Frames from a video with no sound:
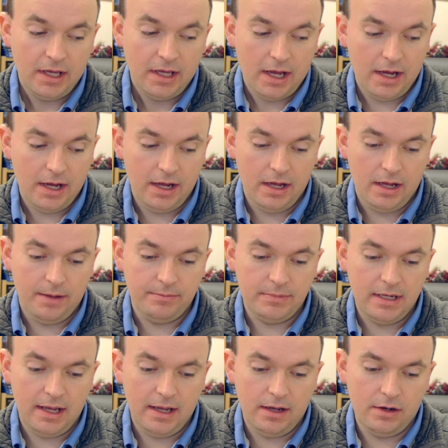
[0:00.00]

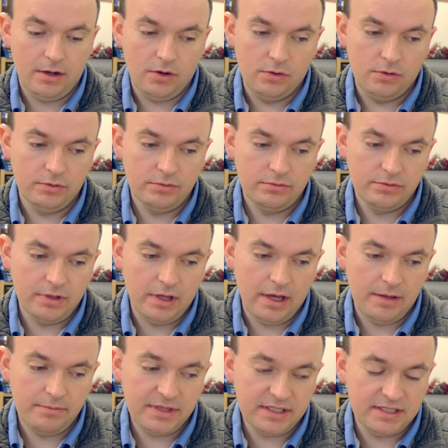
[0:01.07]

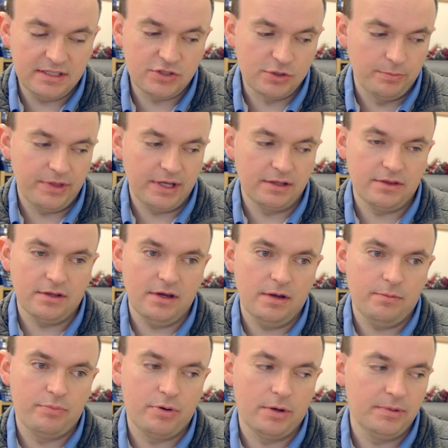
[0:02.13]
This is something
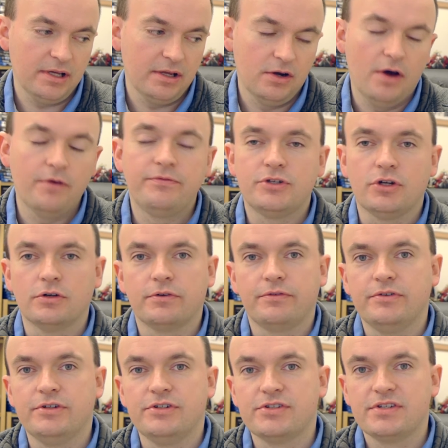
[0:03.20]
that probably a lot of
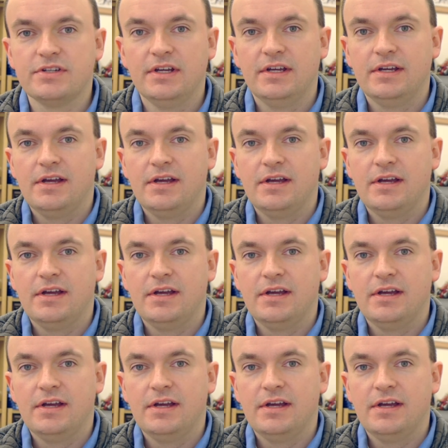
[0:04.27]
photographers,